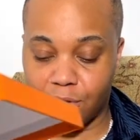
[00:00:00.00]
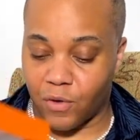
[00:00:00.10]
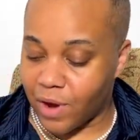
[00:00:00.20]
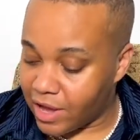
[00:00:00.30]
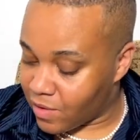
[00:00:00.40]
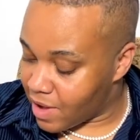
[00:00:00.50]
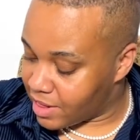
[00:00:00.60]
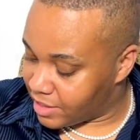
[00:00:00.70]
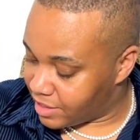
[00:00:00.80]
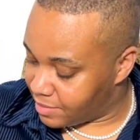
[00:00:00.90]
great
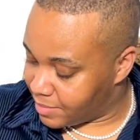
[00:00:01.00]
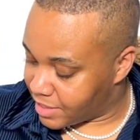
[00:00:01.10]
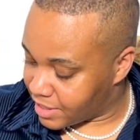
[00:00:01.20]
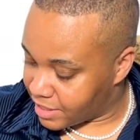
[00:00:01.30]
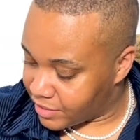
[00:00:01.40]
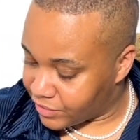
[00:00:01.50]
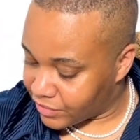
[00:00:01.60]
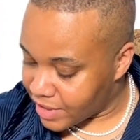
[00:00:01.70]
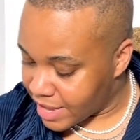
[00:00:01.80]
quality because I